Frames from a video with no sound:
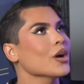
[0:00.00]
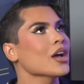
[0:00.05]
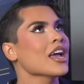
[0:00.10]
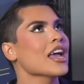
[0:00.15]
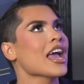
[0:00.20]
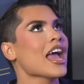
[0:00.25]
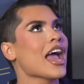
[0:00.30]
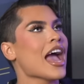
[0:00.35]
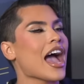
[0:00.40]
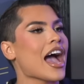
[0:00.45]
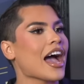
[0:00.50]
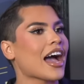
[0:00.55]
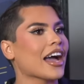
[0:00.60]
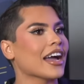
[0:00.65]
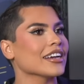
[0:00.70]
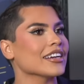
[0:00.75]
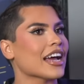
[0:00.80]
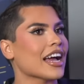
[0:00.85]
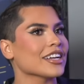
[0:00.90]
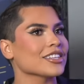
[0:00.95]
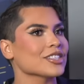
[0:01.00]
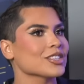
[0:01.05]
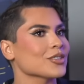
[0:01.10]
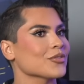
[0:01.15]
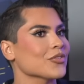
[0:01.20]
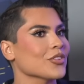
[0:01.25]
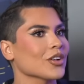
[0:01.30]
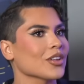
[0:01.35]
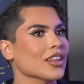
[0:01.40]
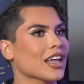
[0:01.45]
Mm. And I
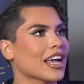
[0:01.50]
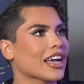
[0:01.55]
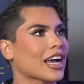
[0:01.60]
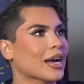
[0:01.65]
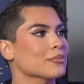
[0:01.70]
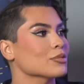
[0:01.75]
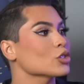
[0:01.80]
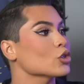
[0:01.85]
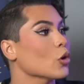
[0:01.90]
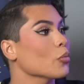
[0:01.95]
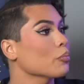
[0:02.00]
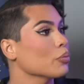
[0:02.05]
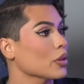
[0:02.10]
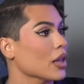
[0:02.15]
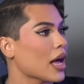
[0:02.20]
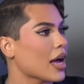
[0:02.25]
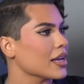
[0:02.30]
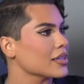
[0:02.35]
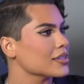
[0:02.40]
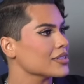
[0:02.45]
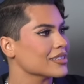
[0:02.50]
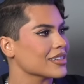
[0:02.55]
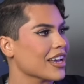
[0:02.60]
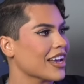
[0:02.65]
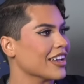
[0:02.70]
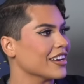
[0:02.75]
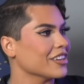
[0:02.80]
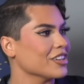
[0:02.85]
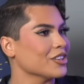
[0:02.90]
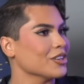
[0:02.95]
just feel like I'm so blessed.
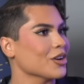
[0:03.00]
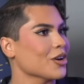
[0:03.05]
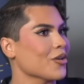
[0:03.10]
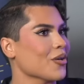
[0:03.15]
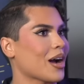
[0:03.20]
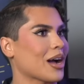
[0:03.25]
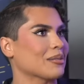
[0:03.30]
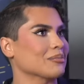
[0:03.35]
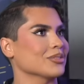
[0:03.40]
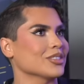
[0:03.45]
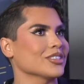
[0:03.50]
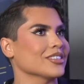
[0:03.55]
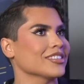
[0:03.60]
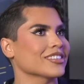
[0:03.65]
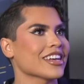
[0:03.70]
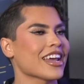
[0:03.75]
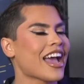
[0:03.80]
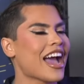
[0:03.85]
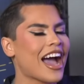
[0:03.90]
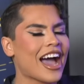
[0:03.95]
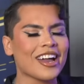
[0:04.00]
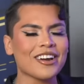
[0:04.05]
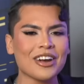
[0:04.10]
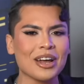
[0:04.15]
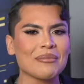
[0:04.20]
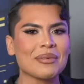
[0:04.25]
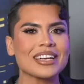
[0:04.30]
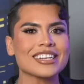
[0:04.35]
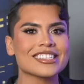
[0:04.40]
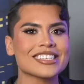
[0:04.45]
And, you know, I'm just, I don't
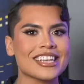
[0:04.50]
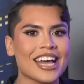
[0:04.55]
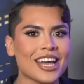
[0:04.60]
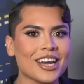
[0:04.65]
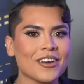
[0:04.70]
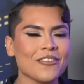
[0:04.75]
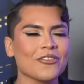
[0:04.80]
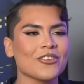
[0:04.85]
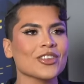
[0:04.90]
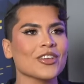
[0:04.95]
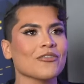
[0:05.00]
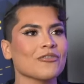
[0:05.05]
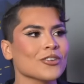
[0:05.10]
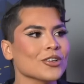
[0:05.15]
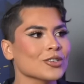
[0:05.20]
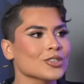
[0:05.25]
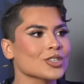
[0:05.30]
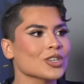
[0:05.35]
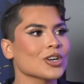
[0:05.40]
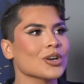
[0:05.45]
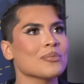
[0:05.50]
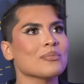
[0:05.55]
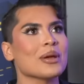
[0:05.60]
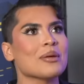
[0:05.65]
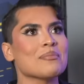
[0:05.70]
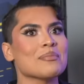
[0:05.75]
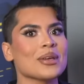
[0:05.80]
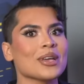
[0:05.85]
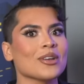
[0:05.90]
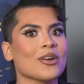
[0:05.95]
know. I'm excited for the future.
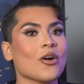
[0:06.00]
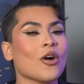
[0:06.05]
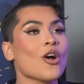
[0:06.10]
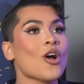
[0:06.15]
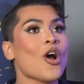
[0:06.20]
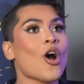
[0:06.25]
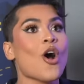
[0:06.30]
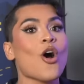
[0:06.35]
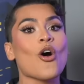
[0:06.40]
Me miro.